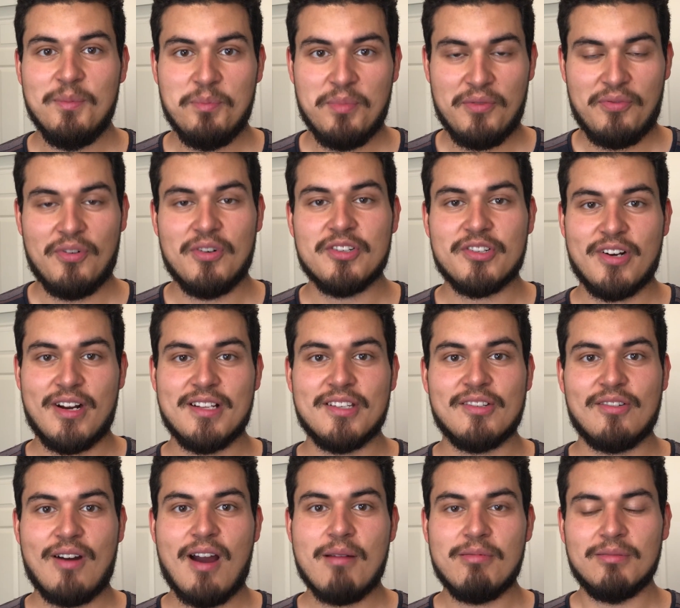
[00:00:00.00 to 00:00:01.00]
before
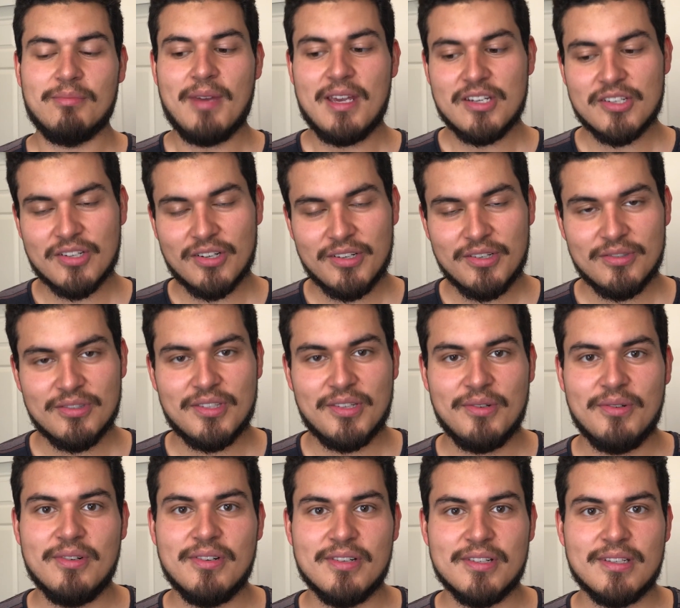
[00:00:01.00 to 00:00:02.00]
transcribing. Make sure you
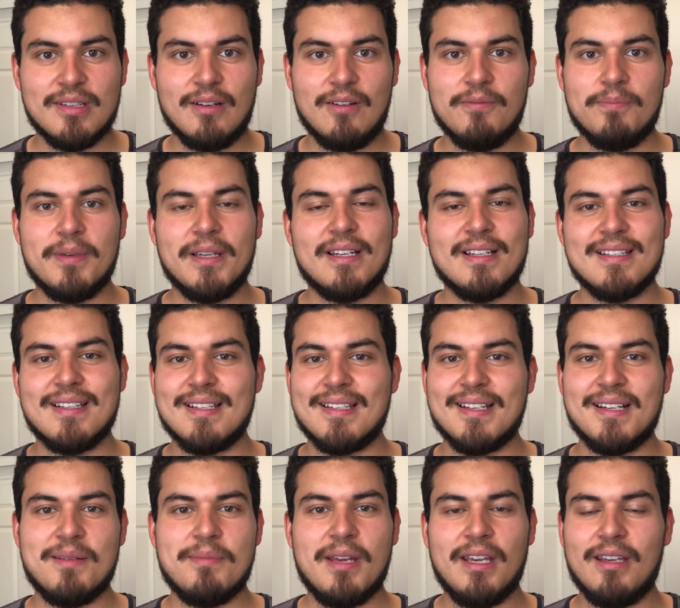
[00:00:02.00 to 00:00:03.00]
tune yourself, because it's
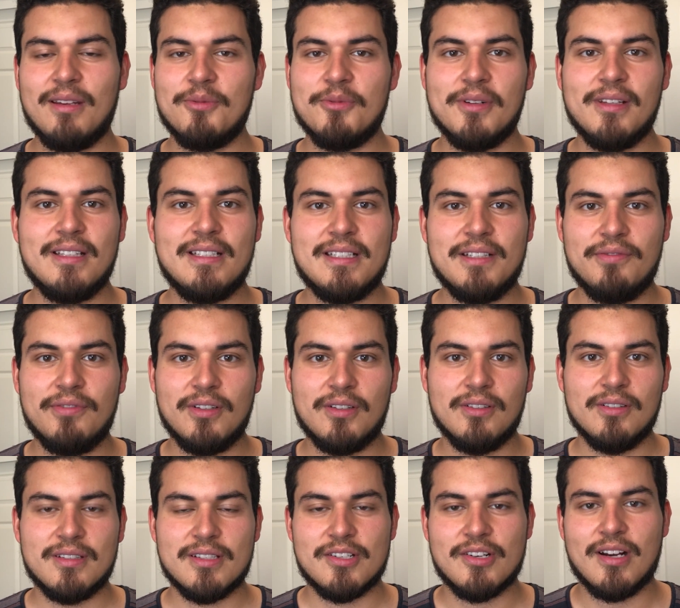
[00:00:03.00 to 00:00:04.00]
gonna make it really
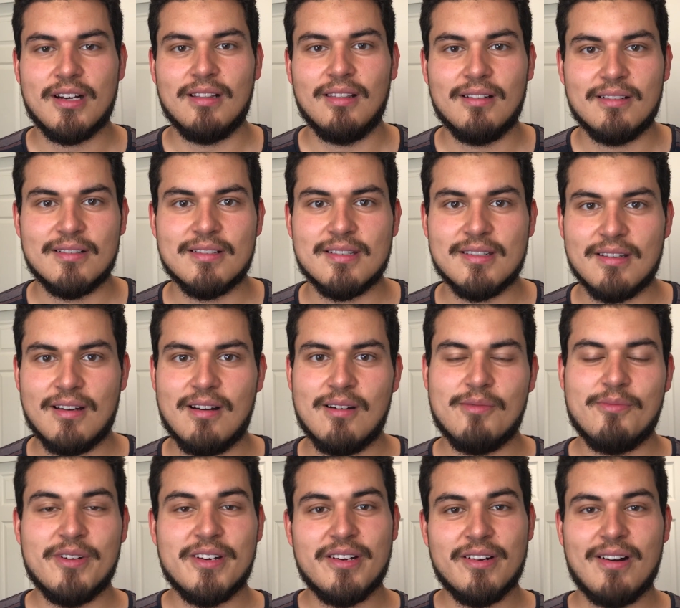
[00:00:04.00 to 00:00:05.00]
difficult to try to learn a
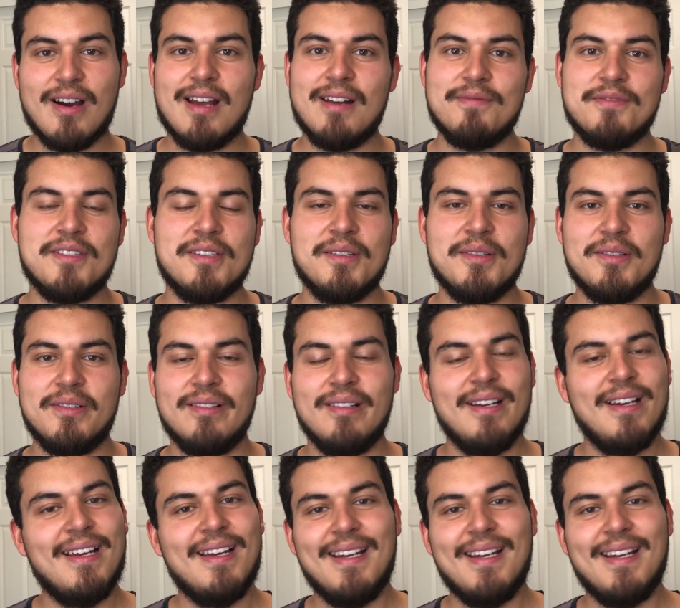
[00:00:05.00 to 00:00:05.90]
song when you're out of tune,